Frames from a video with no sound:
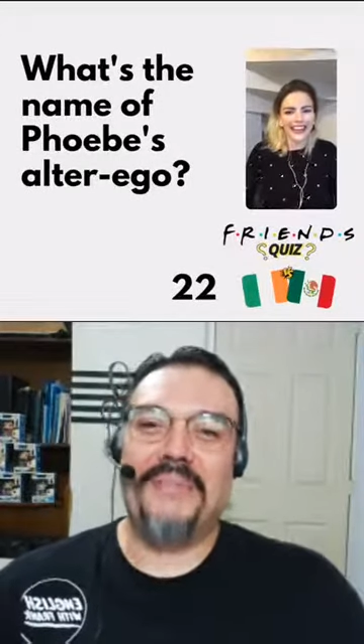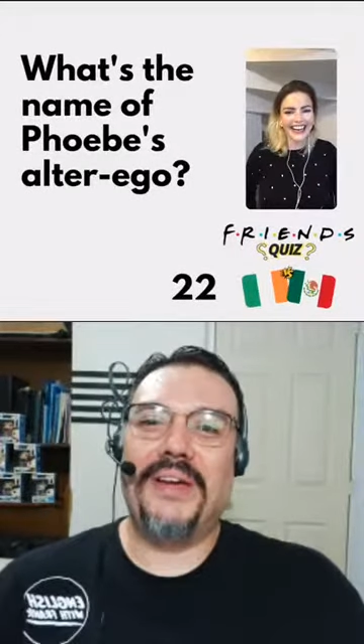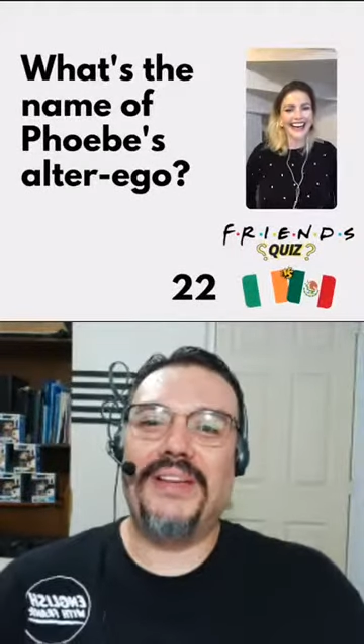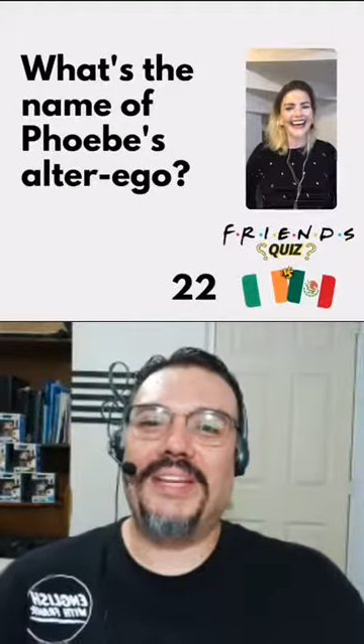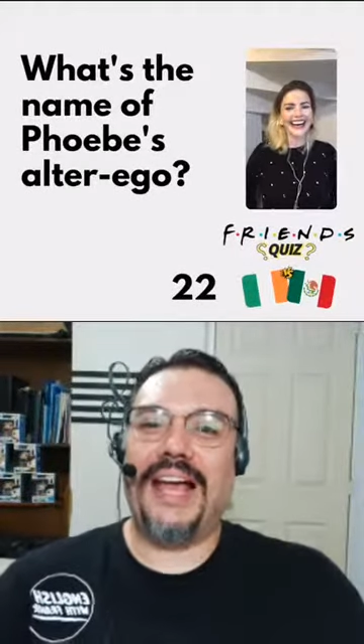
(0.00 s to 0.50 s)

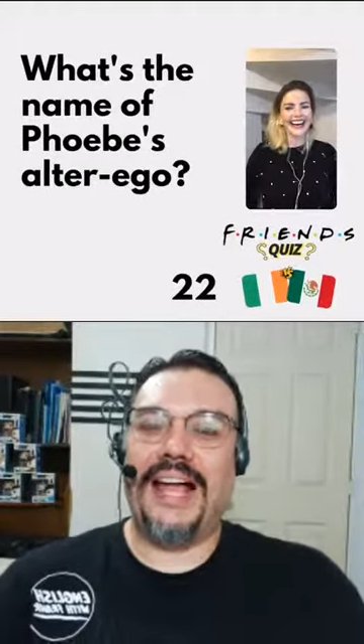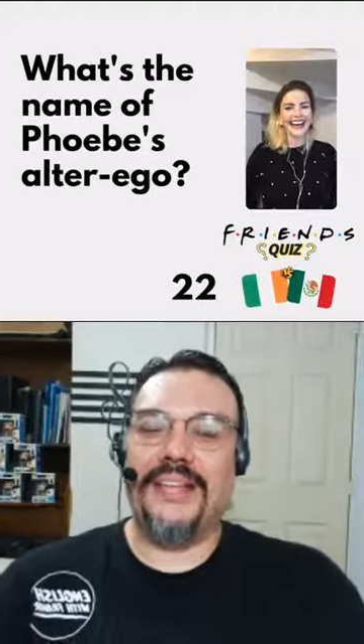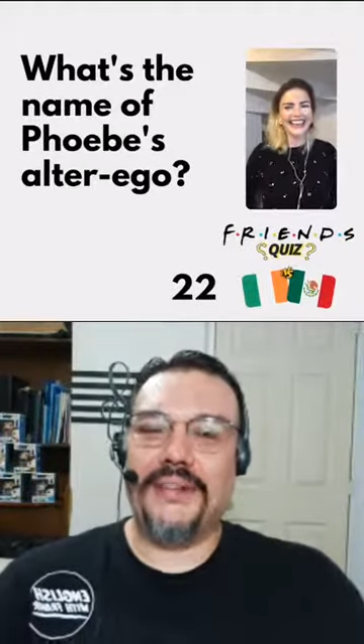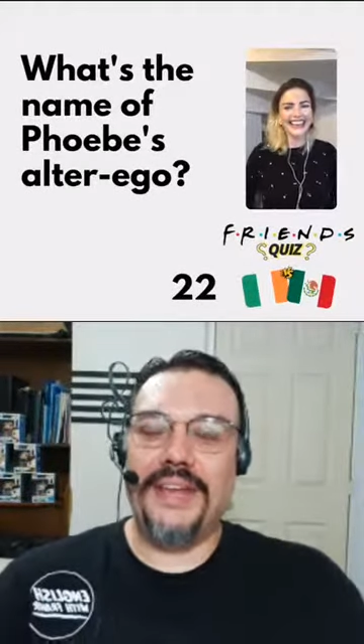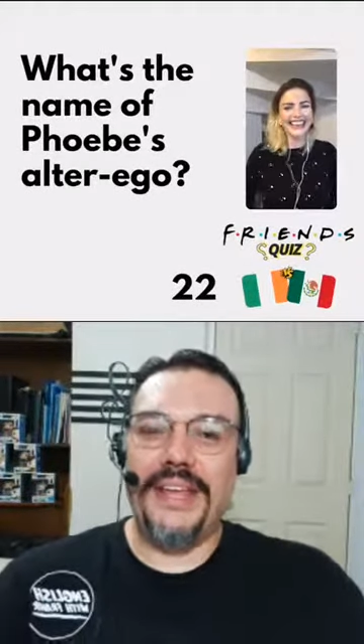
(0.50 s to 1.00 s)
But the oh.
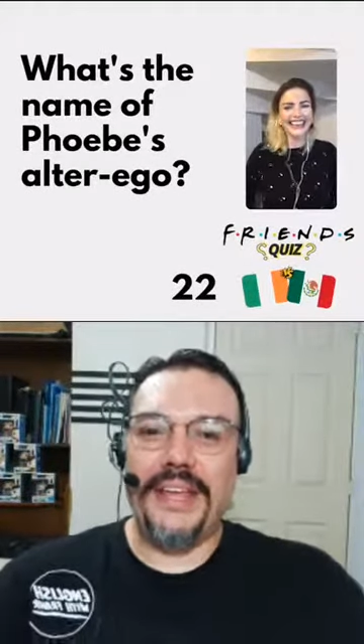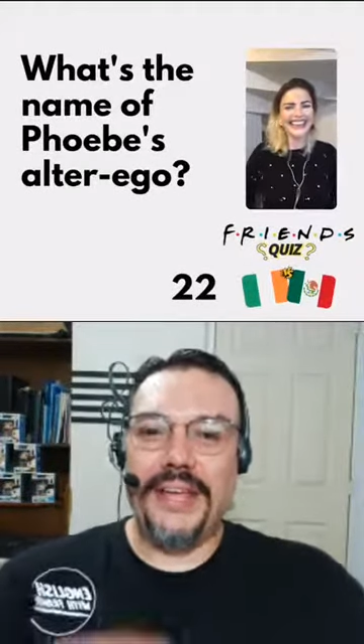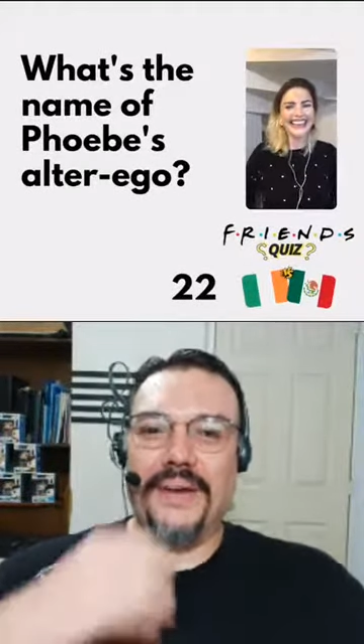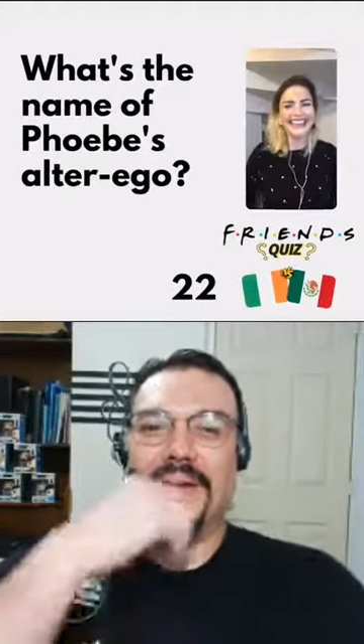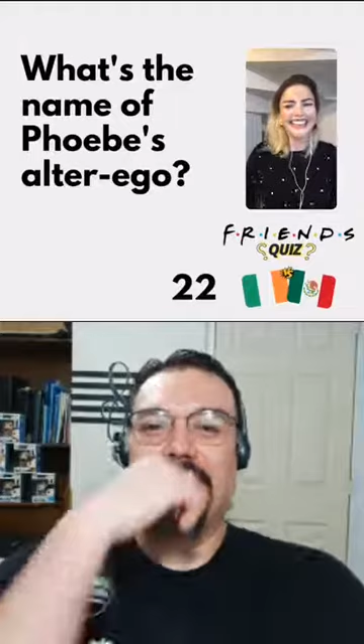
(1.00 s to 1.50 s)
alter
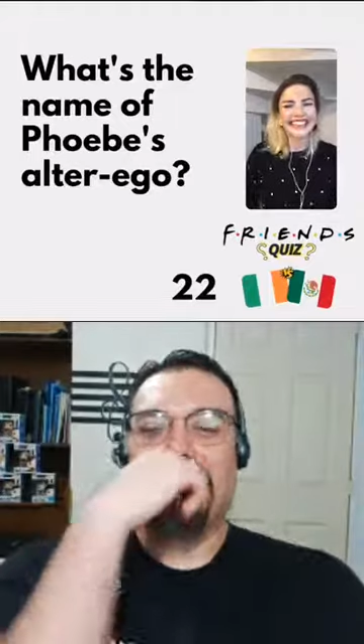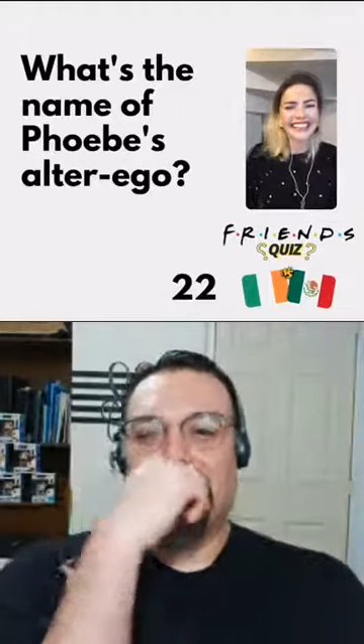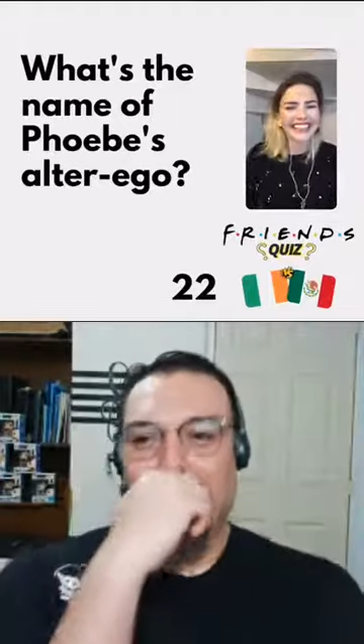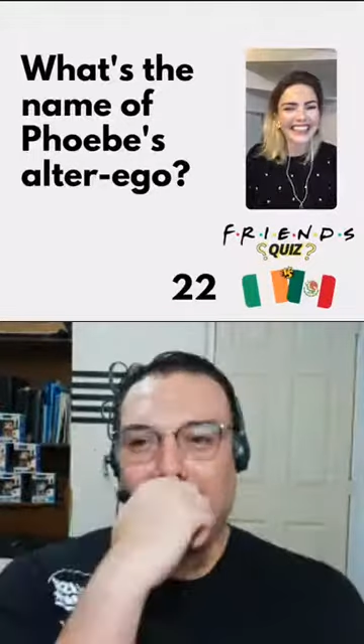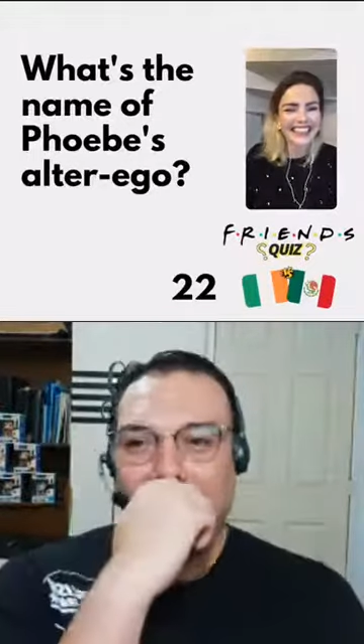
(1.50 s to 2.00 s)
ego,
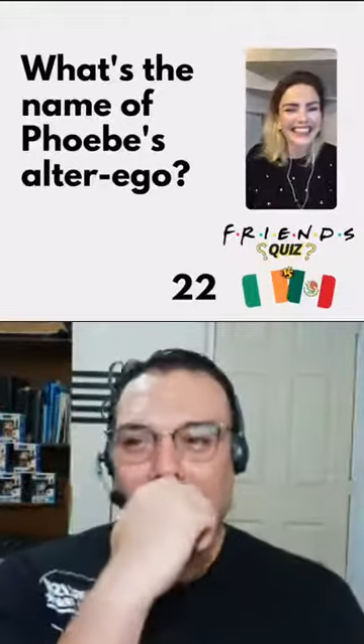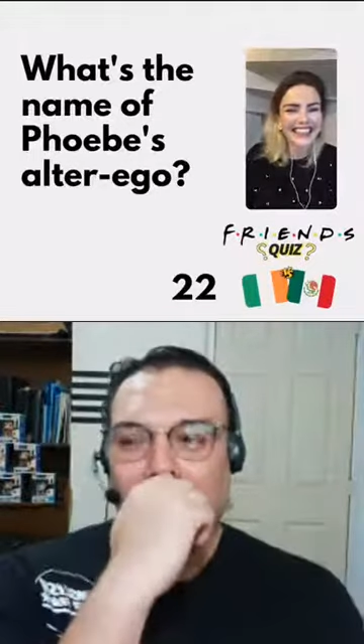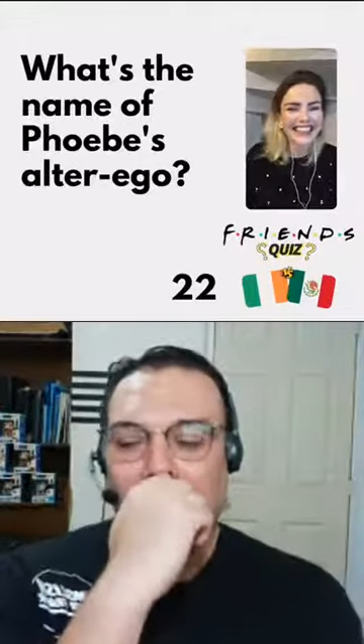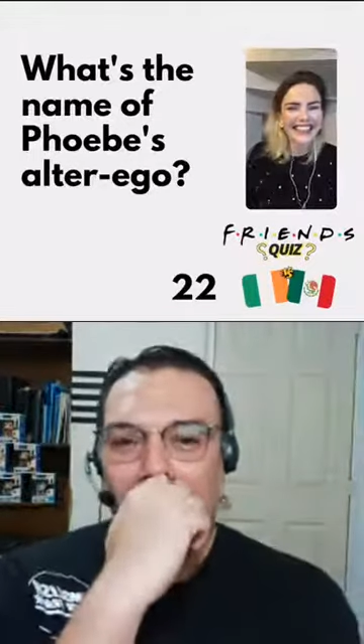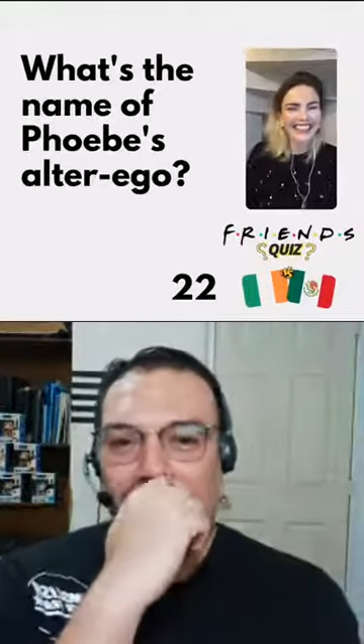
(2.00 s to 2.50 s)
the
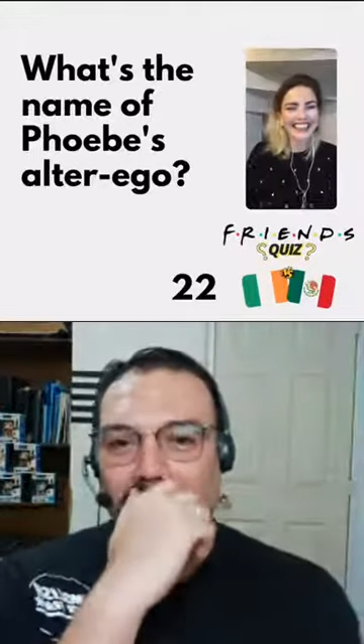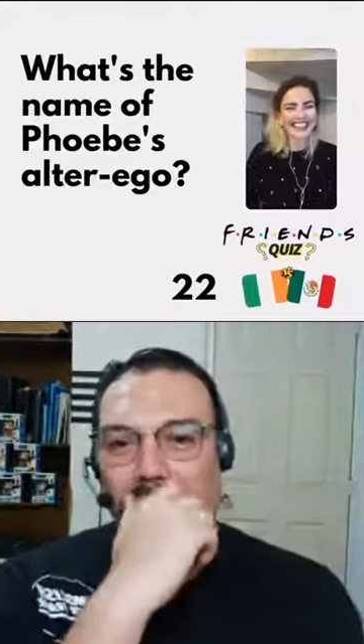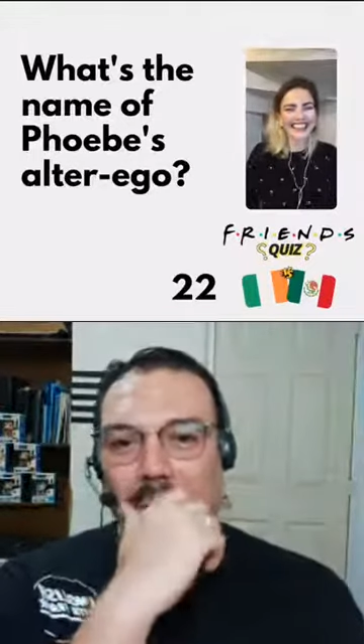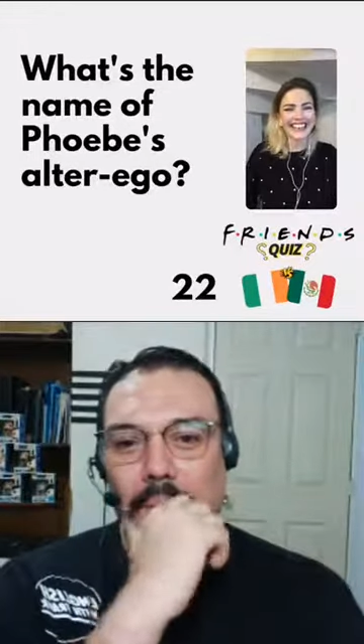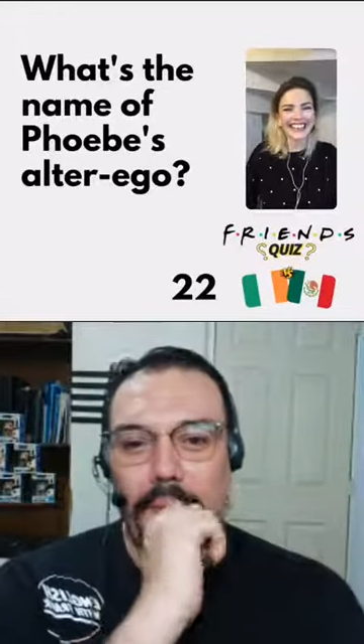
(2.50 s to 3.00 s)
alter
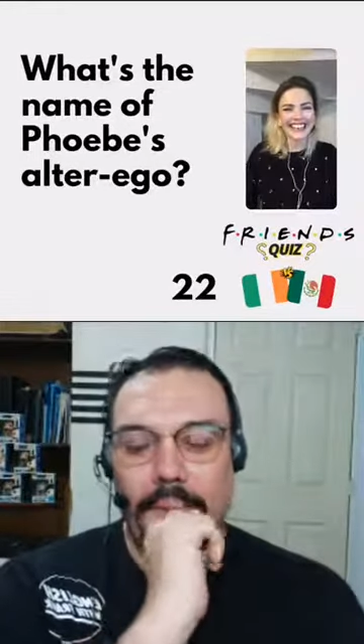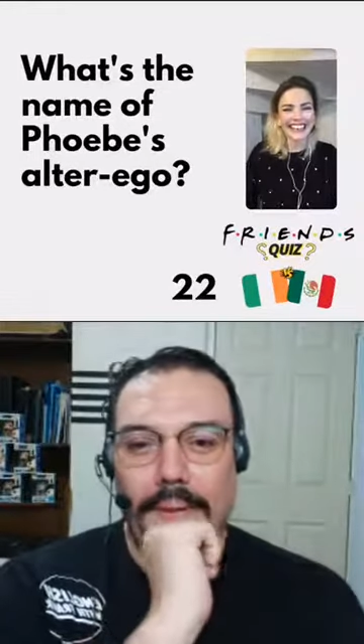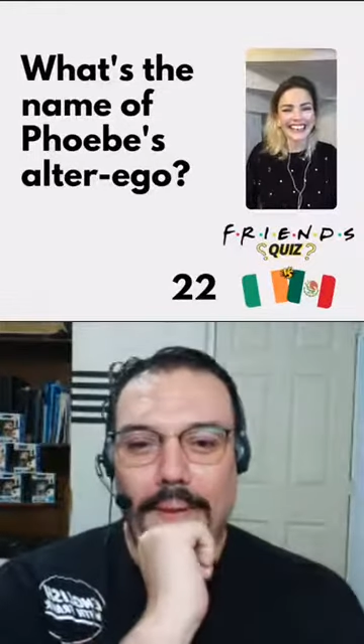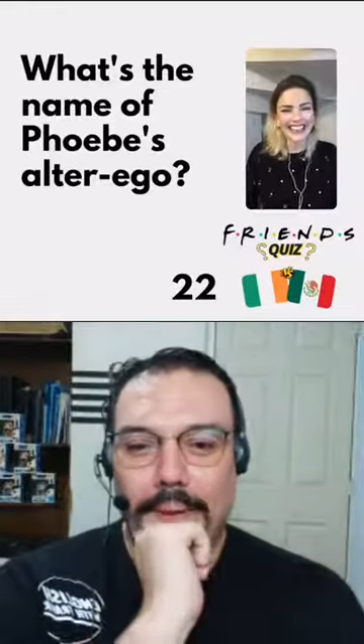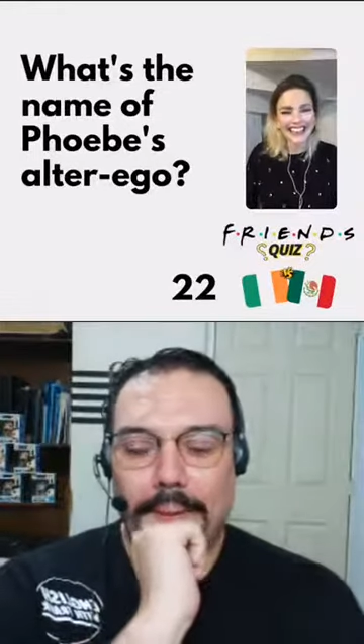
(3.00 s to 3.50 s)
ego.
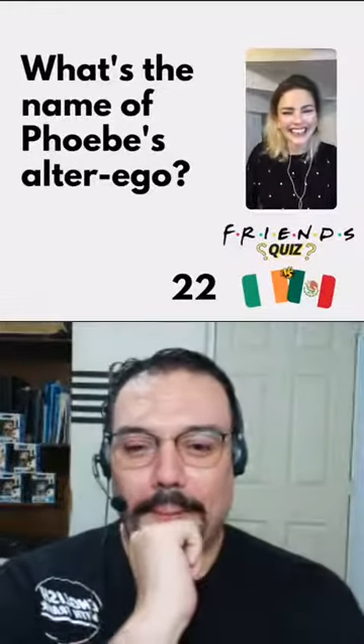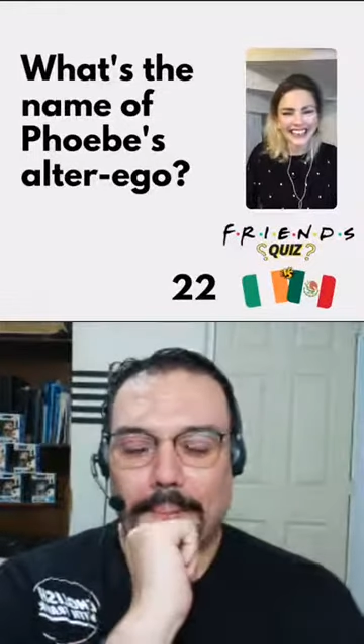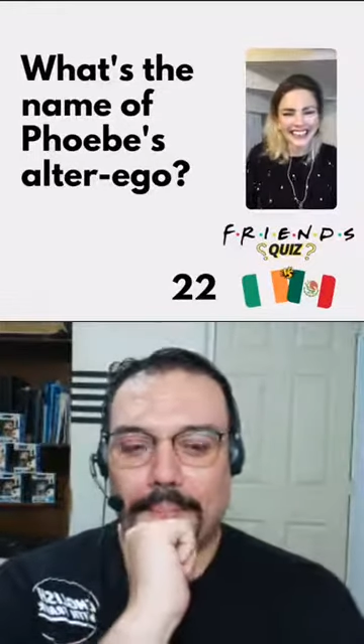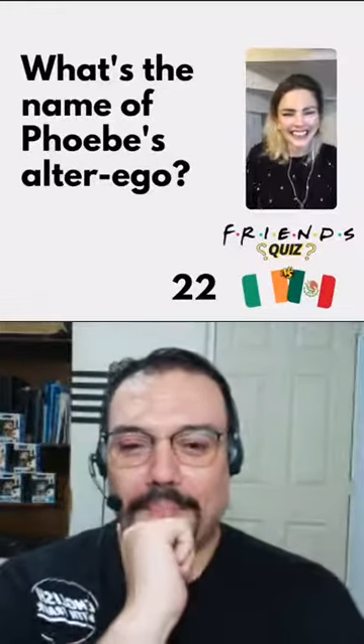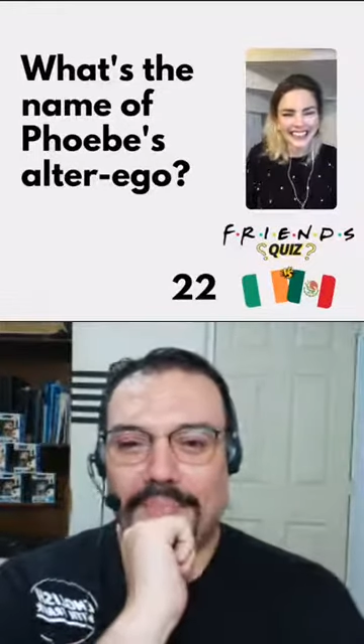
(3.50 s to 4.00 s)

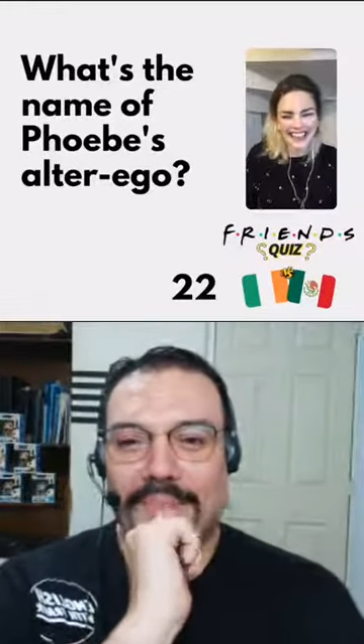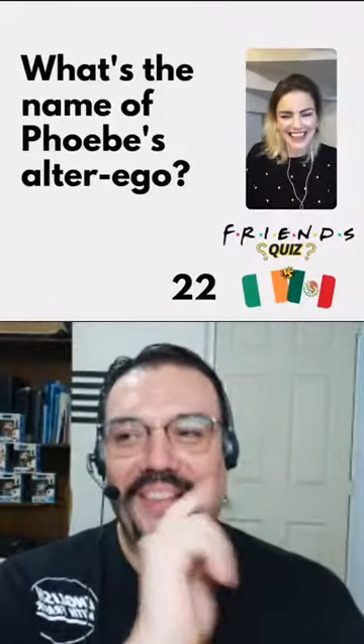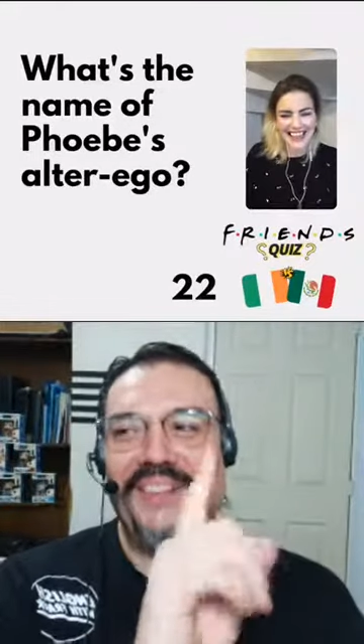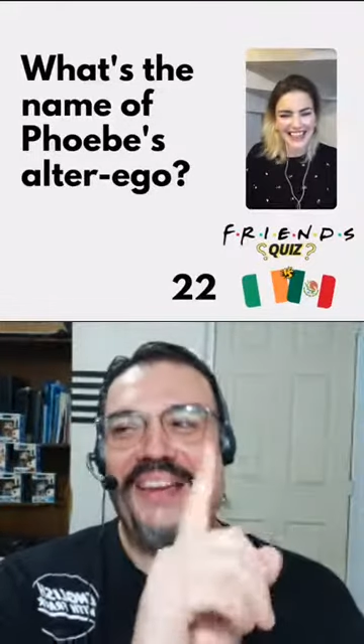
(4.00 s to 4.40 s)
Um, by the way,